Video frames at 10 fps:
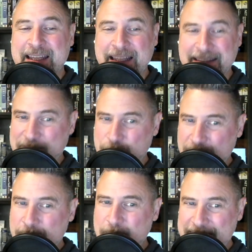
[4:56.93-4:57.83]
That's really
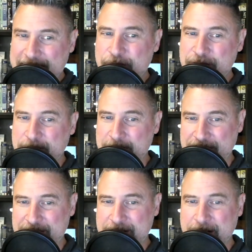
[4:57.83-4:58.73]
what leadership
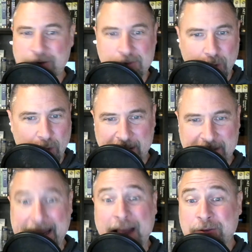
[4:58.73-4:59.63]
is, if you boil it
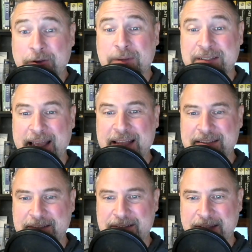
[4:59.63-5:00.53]
down to its
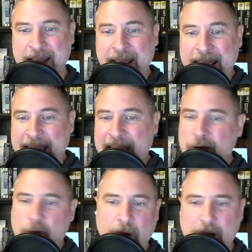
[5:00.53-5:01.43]
essence.
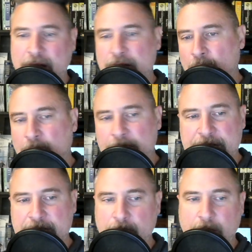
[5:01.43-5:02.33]
And while not all of us
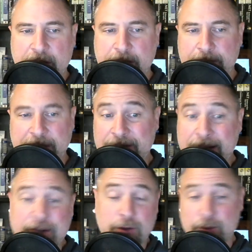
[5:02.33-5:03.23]
are going to invent
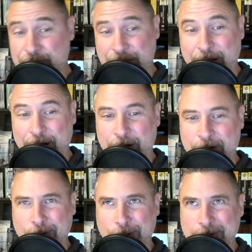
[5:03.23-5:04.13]
a new shell or